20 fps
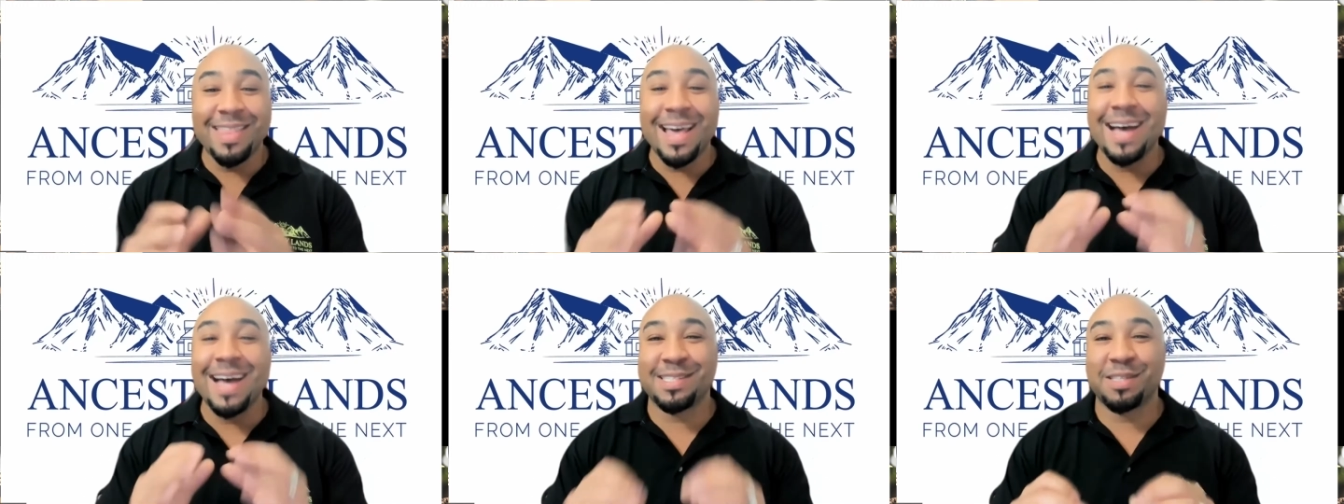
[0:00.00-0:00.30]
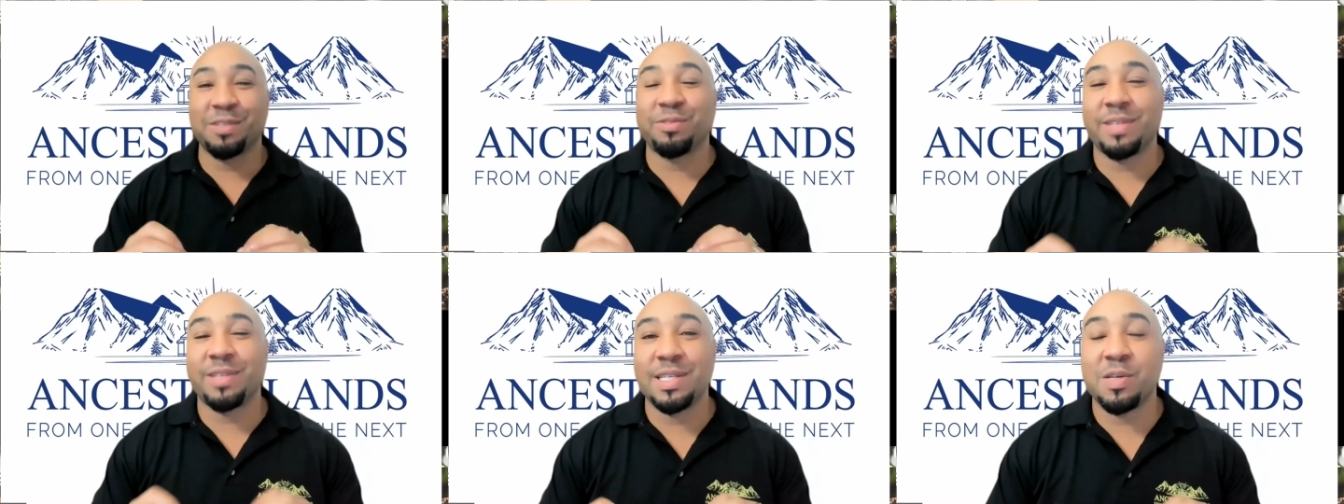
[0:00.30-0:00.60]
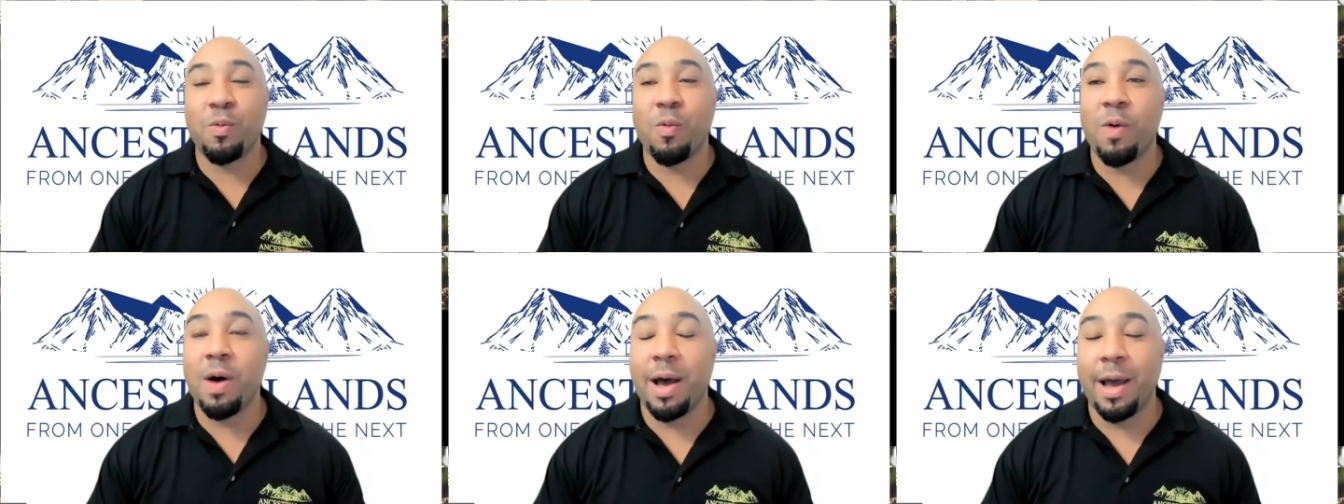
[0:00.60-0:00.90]
That's the
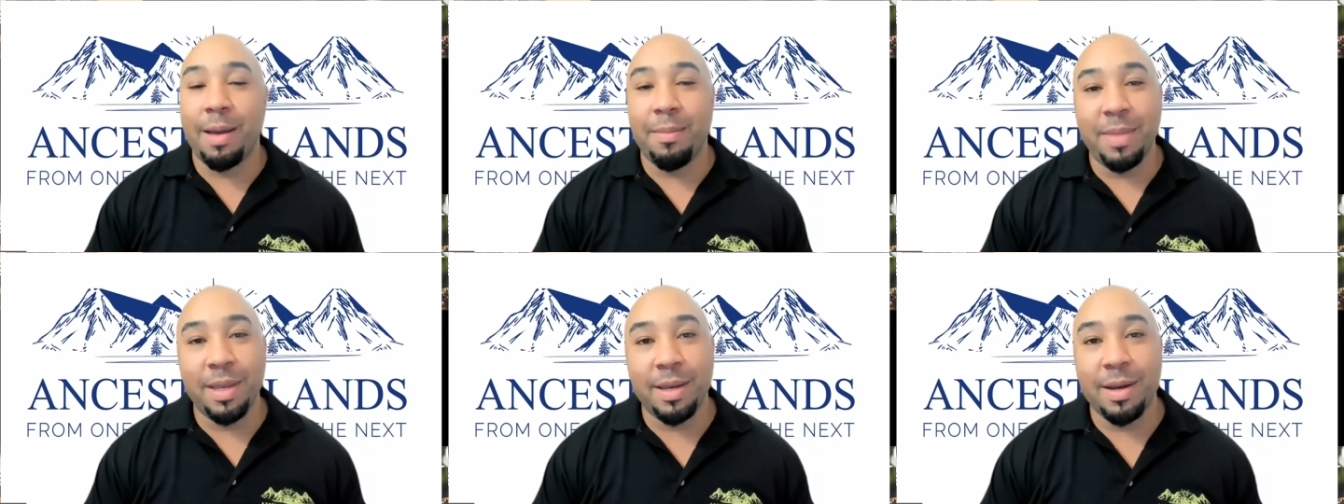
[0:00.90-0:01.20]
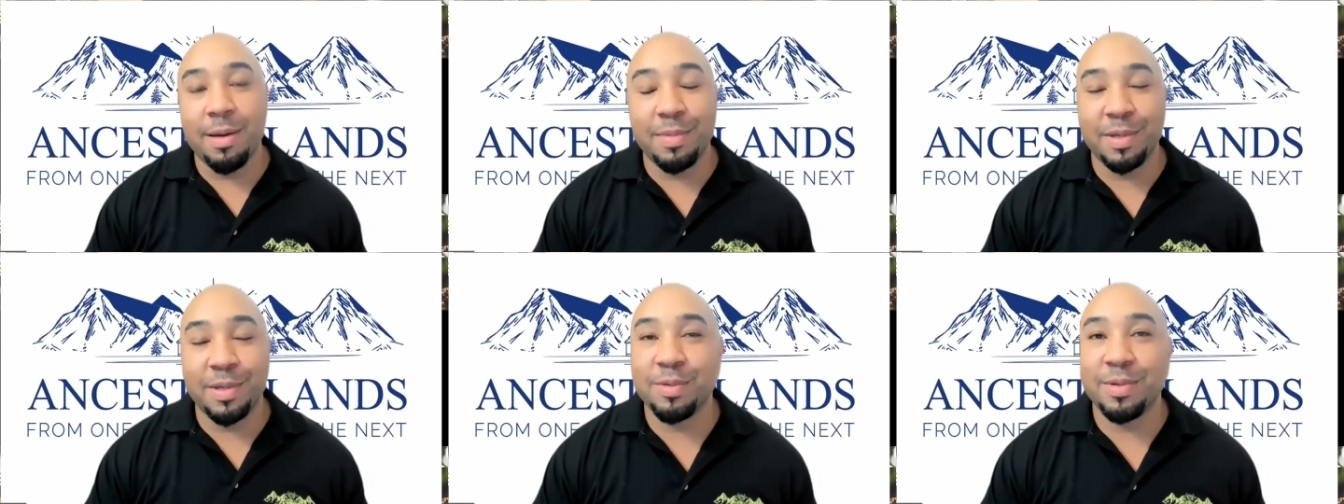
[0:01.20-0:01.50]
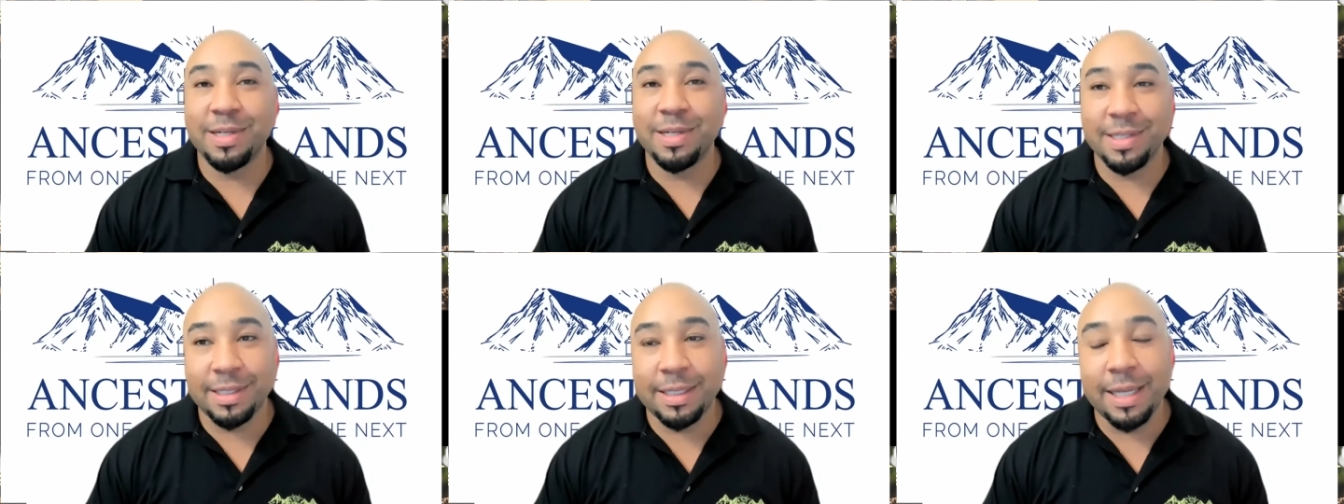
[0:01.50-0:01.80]
reason why. I may not be
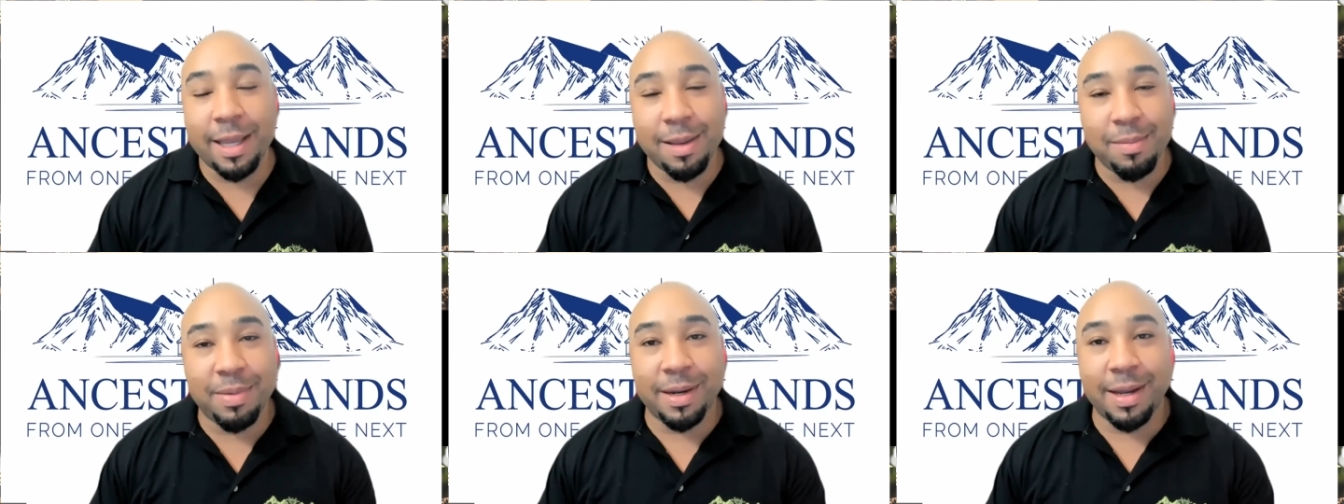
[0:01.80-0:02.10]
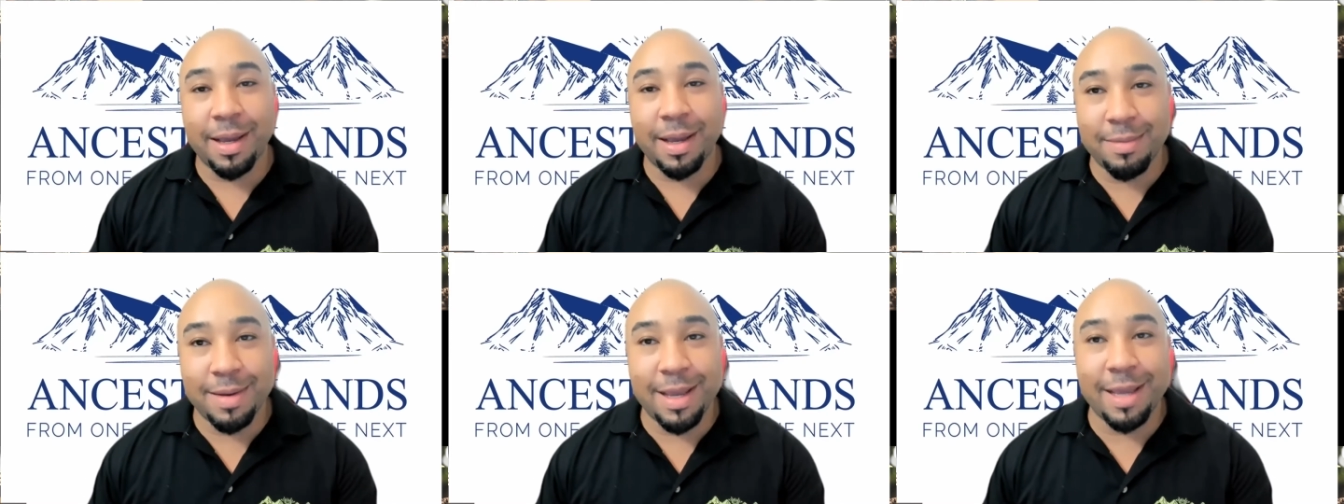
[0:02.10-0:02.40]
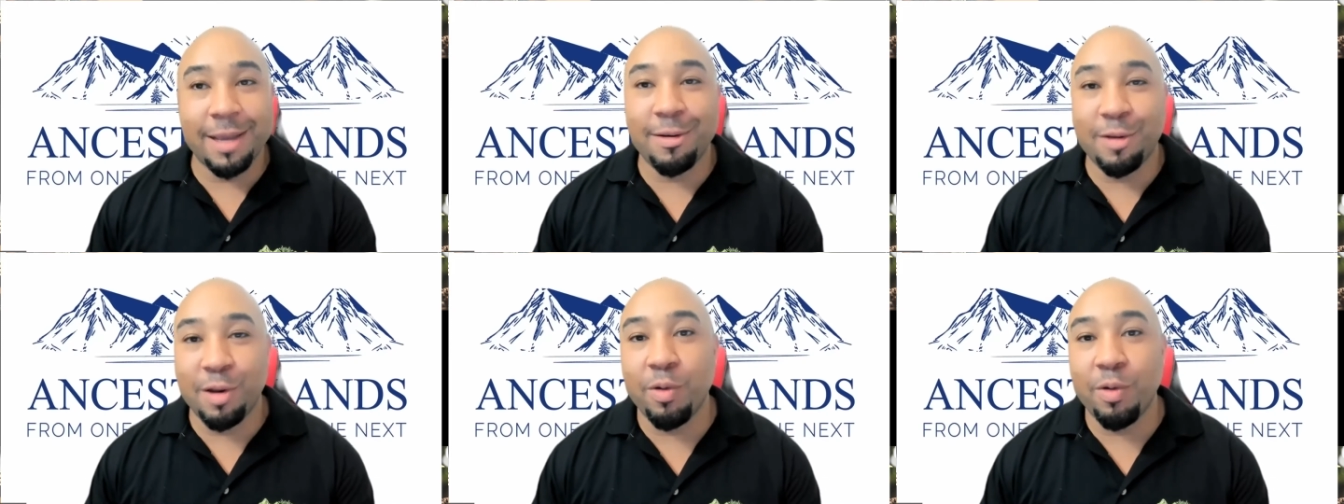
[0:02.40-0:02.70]
doing it today, but I
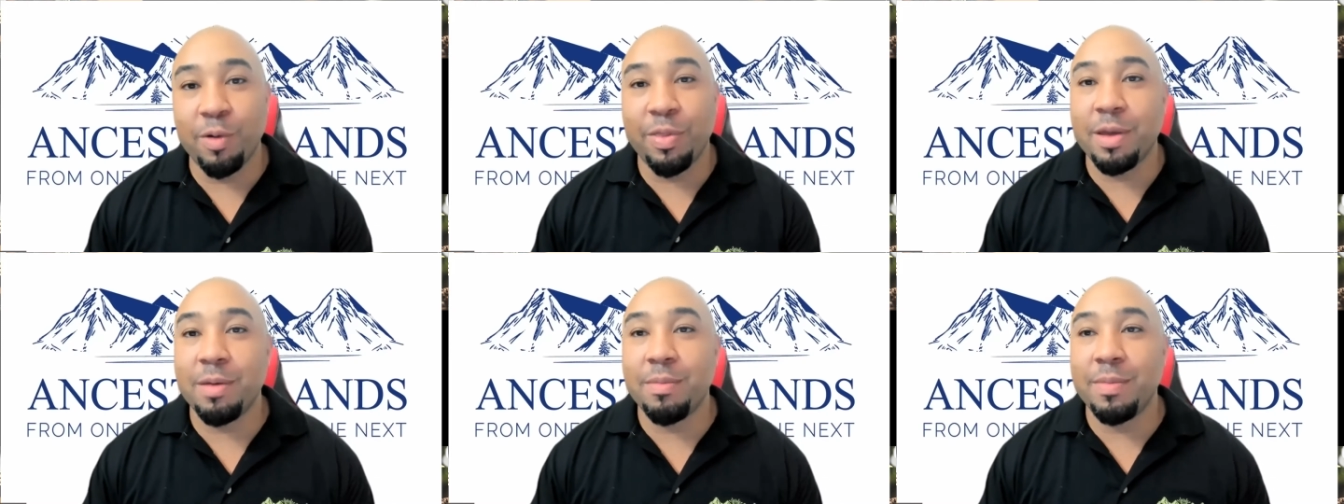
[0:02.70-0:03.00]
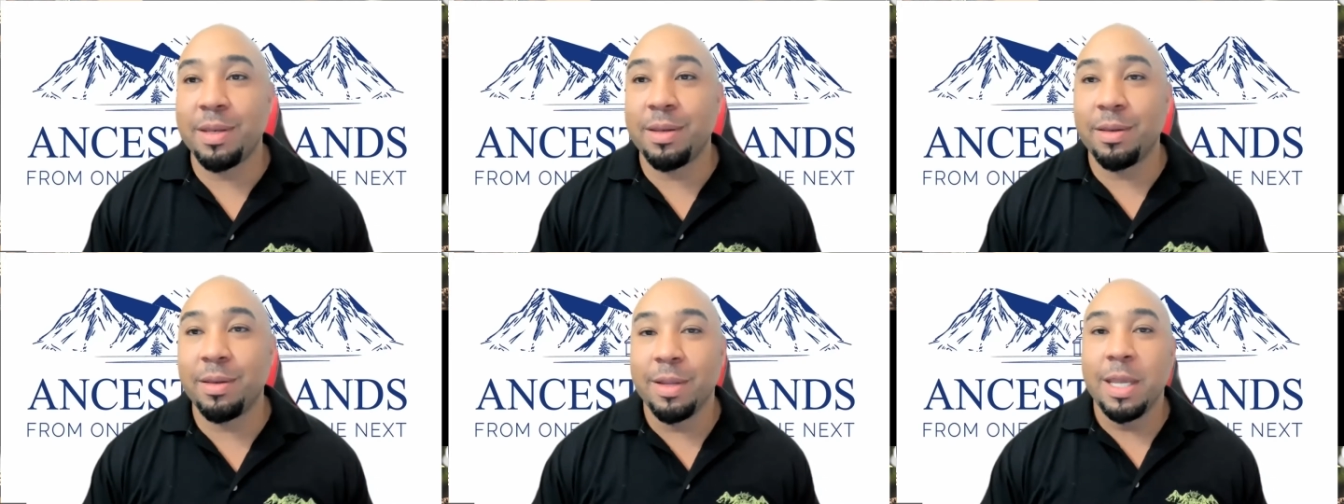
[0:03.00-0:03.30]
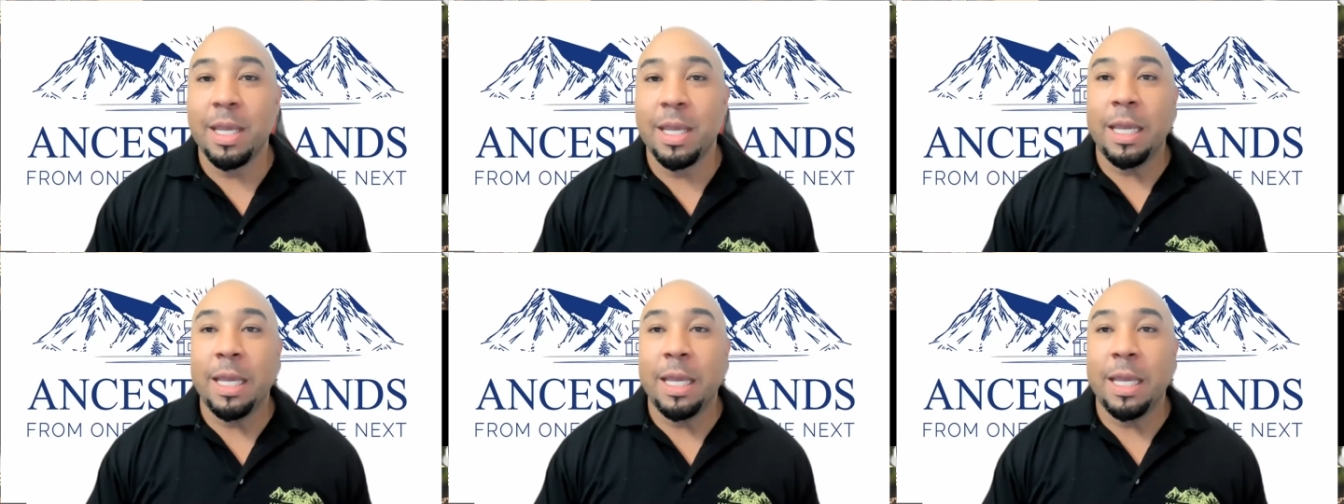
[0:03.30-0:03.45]
might know them and